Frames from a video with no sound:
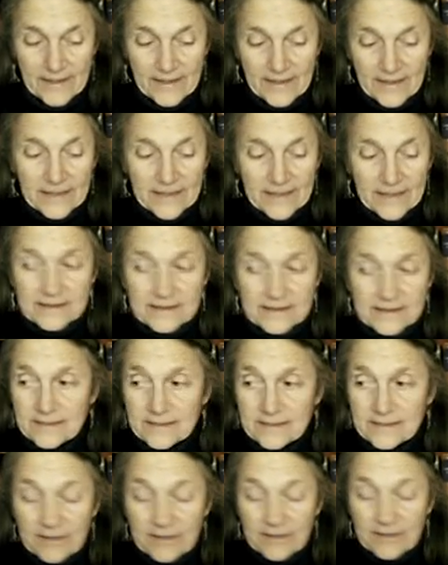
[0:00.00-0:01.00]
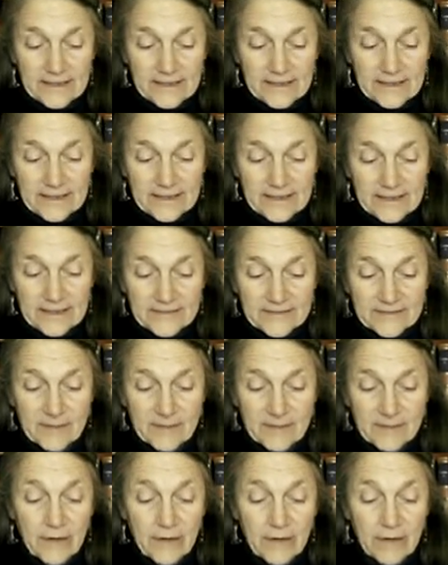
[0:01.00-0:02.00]
Instability gives
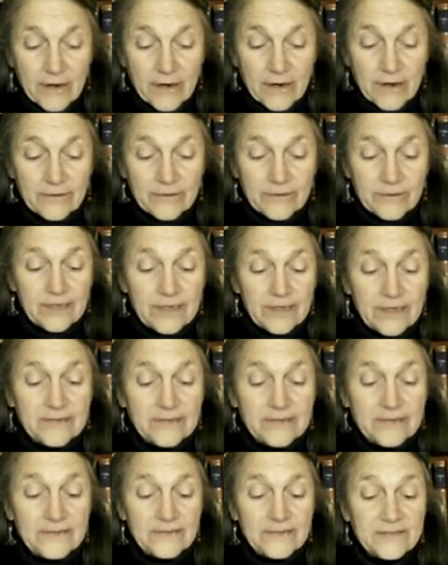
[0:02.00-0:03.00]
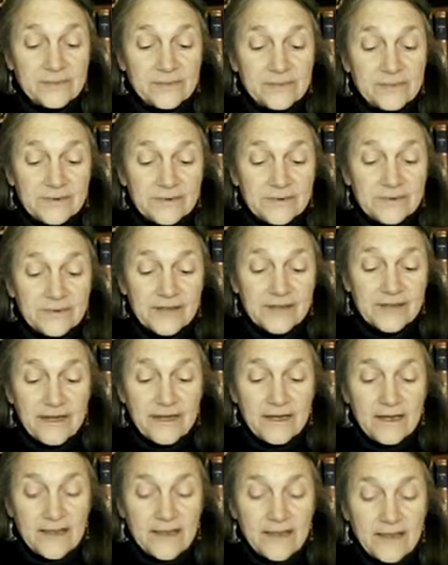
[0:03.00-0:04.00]
power-hungry individuals
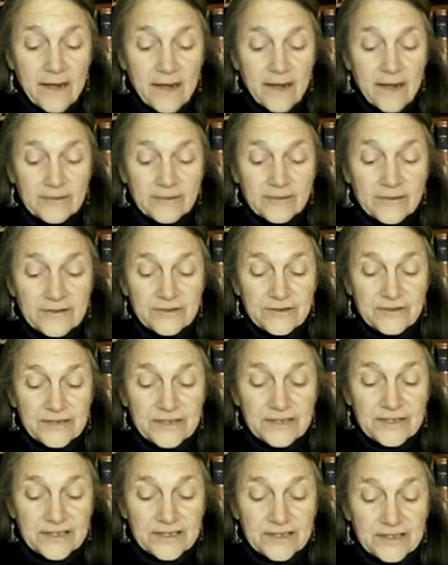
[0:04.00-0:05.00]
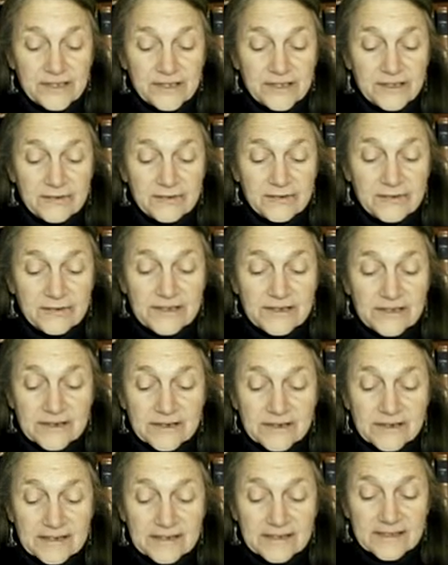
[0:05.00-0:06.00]
the opportunity to use their
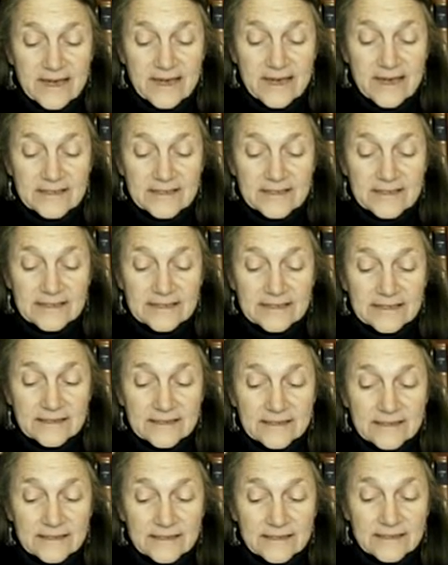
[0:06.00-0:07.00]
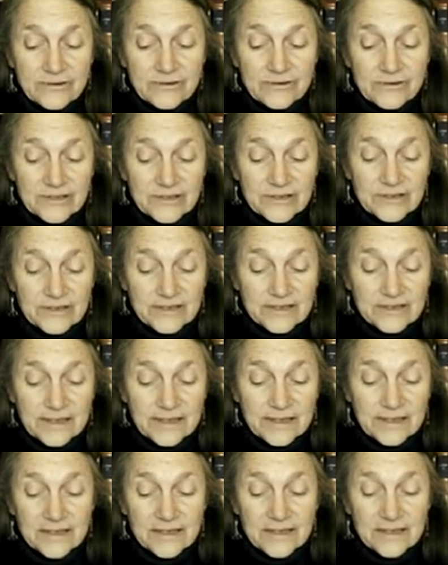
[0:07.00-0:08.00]
society's institutions to